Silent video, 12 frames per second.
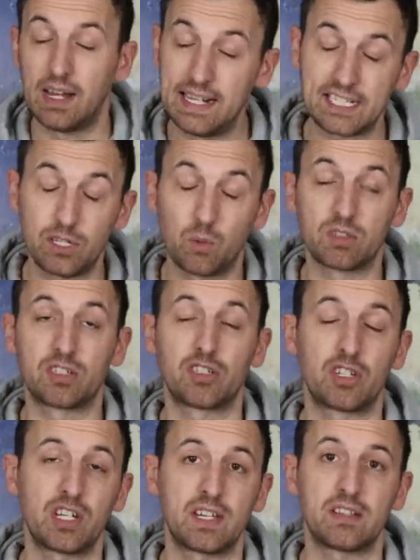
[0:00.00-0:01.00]
Unless you want to
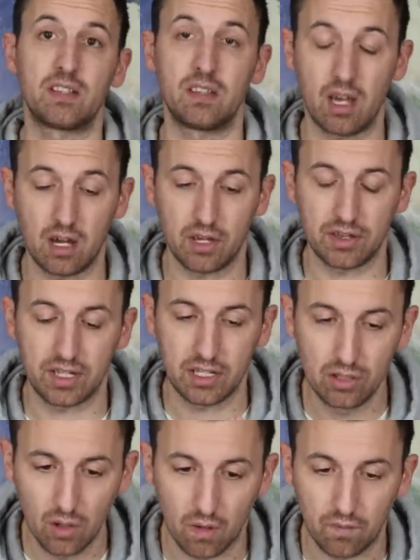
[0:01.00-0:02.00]
suggest that Earth
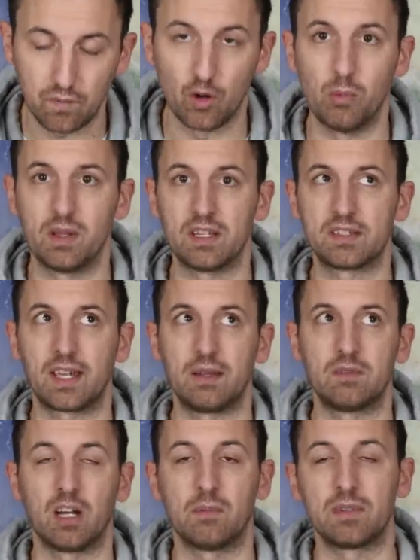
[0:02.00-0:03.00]
did not form at the
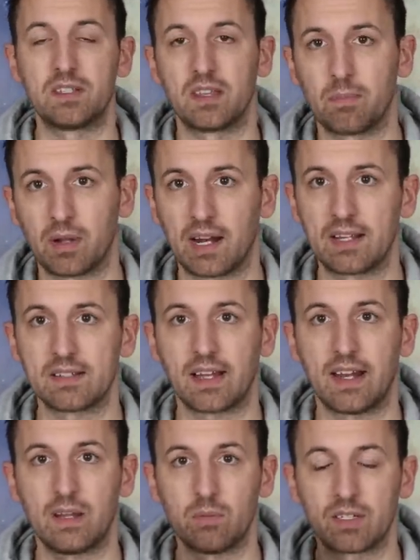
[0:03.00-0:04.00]
same time as the other planets
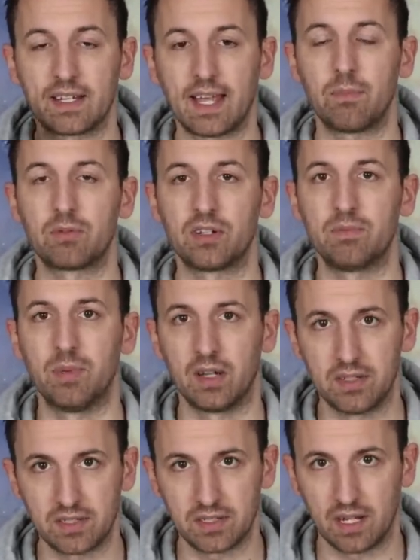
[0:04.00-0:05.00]
and it was captured by
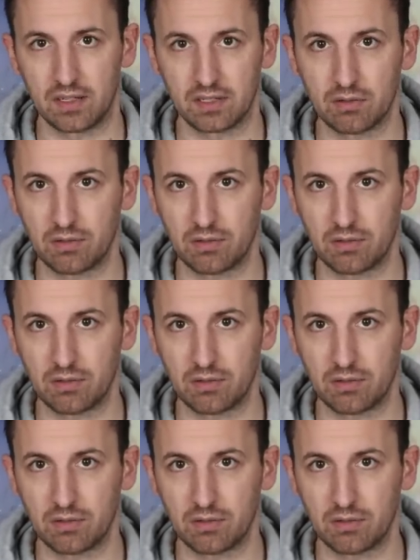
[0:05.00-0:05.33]
the Sun's